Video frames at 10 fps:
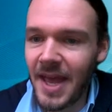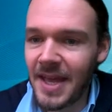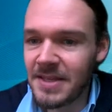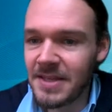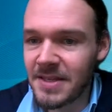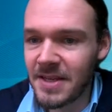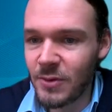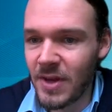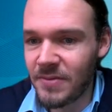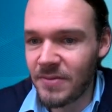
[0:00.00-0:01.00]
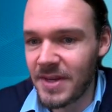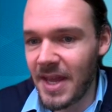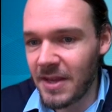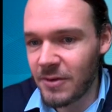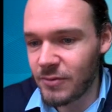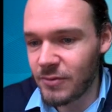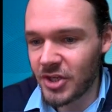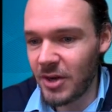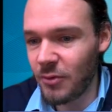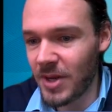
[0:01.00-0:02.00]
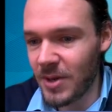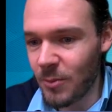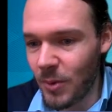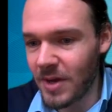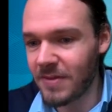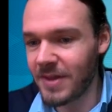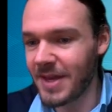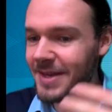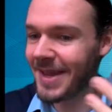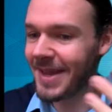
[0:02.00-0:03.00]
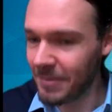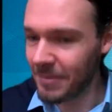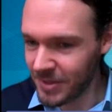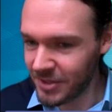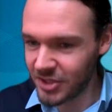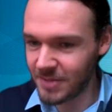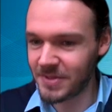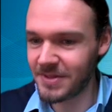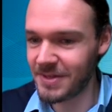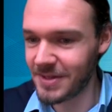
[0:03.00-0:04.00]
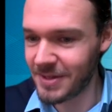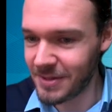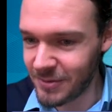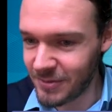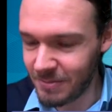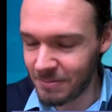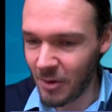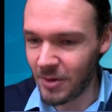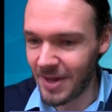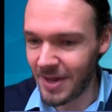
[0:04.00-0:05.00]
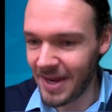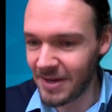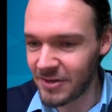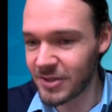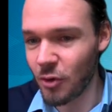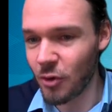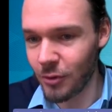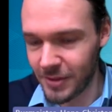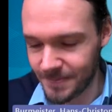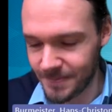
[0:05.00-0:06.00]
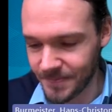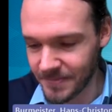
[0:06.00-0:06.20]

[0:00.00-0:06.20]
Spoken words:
And you have that anchorage area where there can be ships anchored or not.